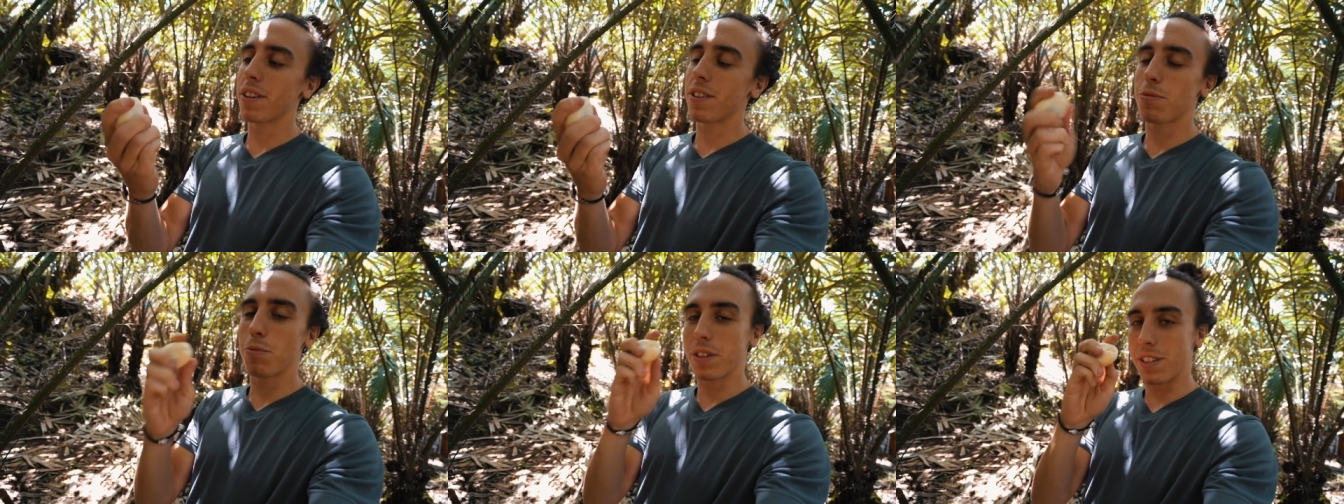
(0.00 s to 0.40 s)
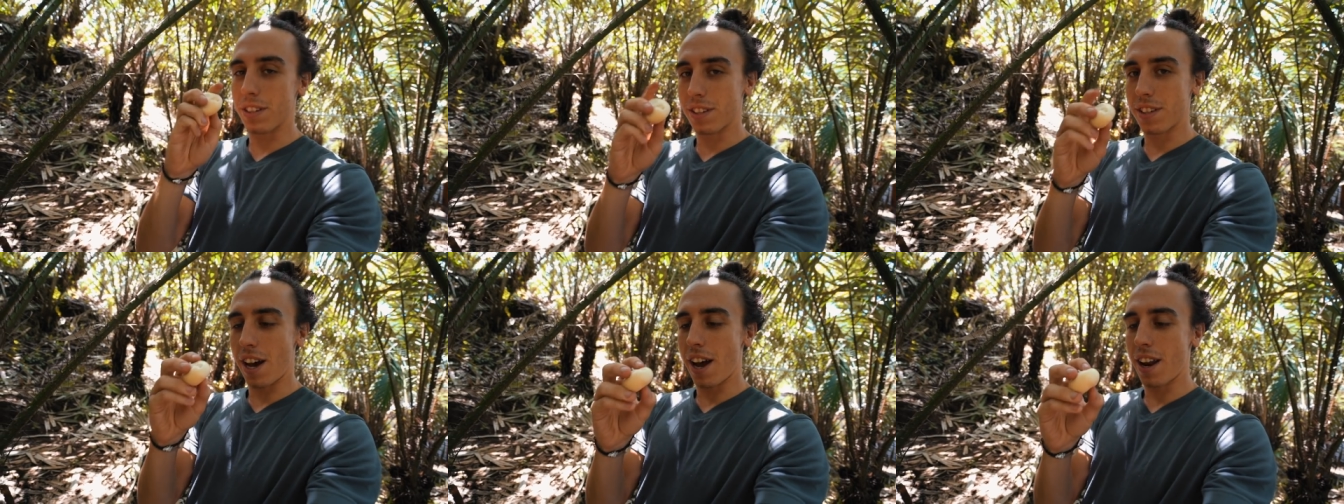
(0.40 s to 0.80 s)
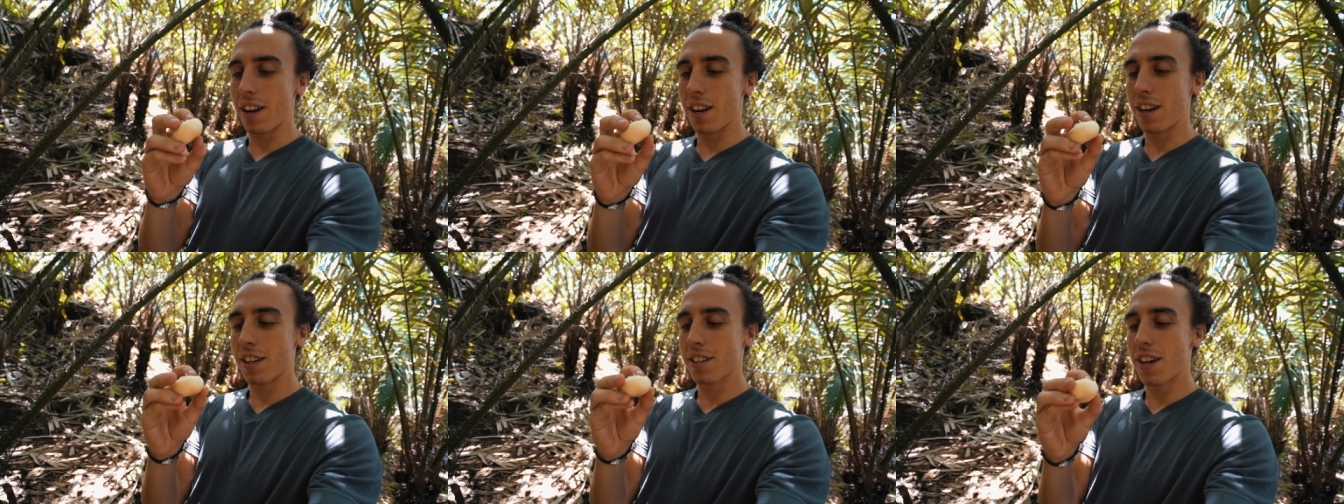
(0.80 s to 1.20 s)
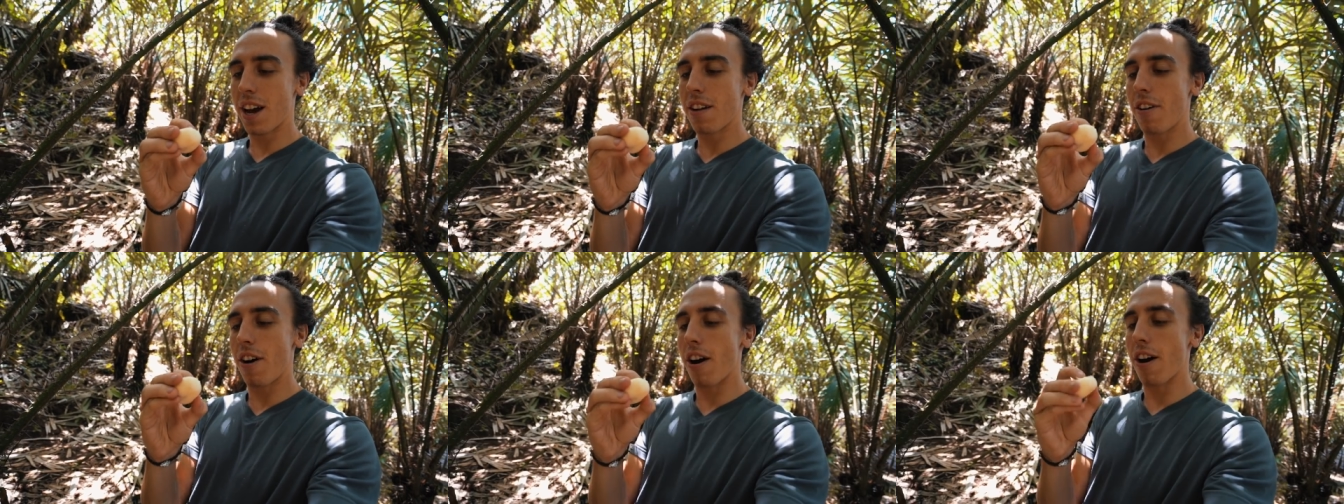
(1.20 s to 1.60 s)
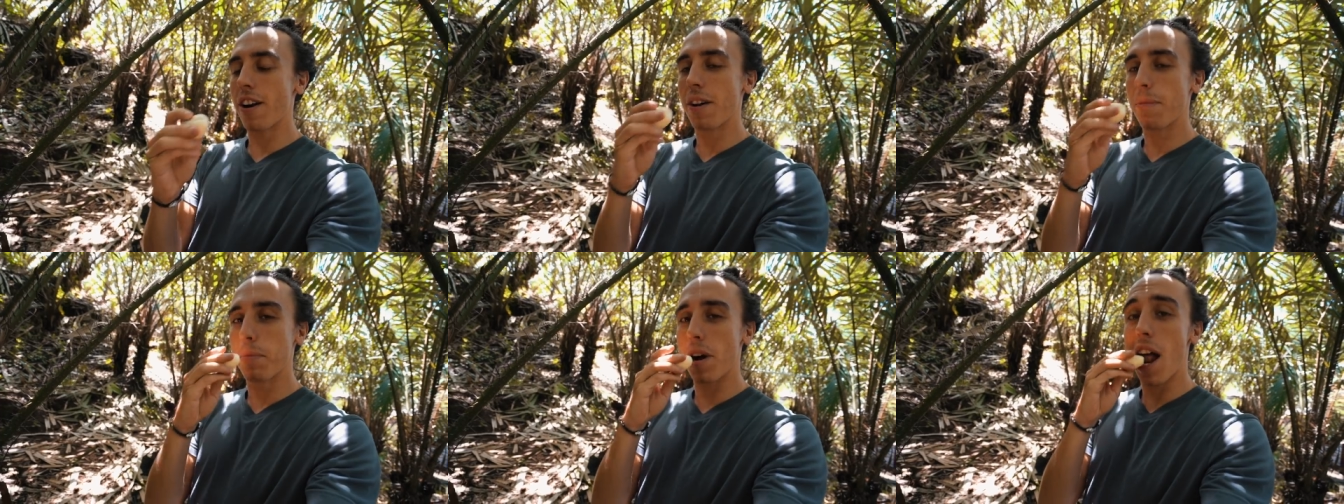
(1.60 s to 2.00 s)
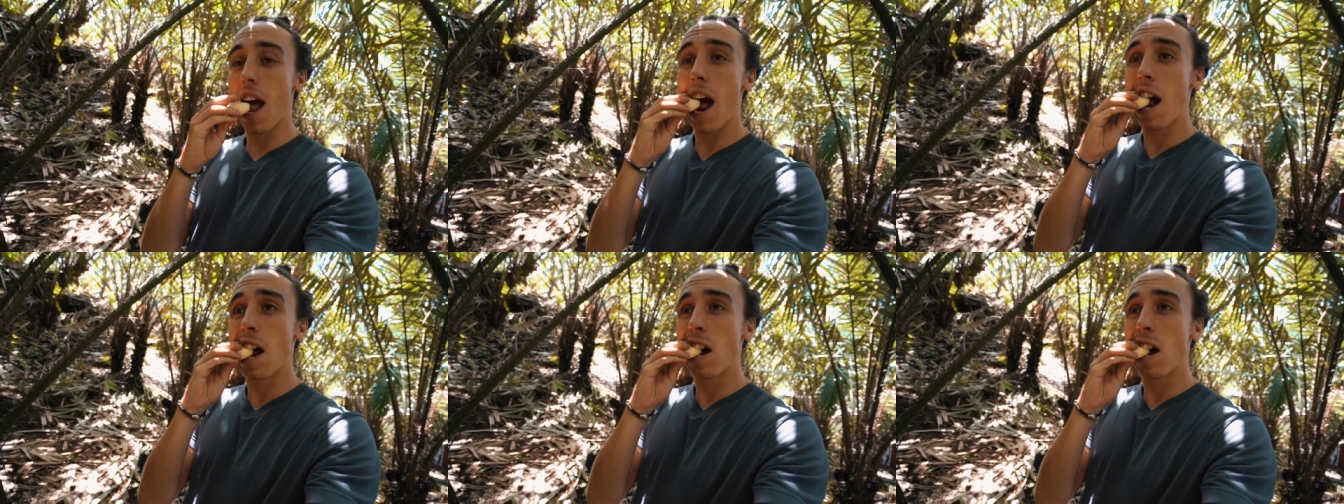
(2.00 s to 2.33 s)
this is what's inside. It's kind of hard, but